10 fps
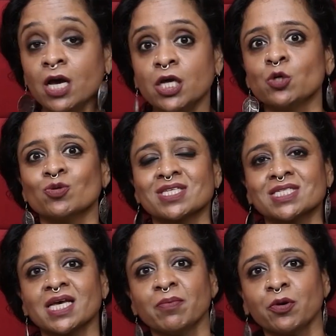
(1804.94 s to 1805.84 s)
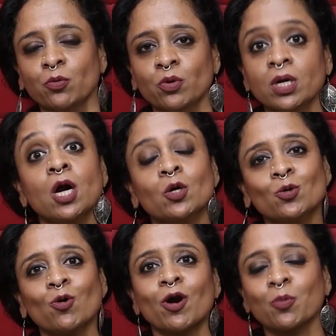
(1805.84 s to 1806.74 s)
Use the same rule,
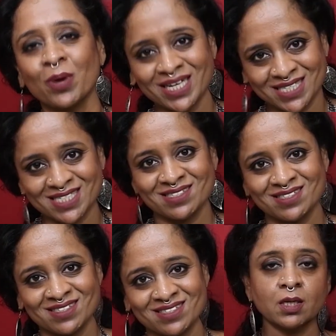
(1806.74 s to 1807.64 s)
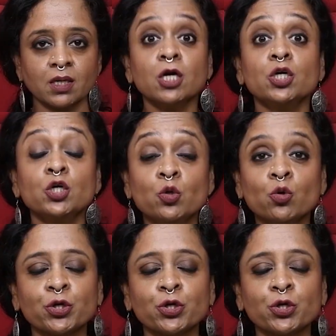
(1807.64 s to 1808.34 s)
do not wait. Do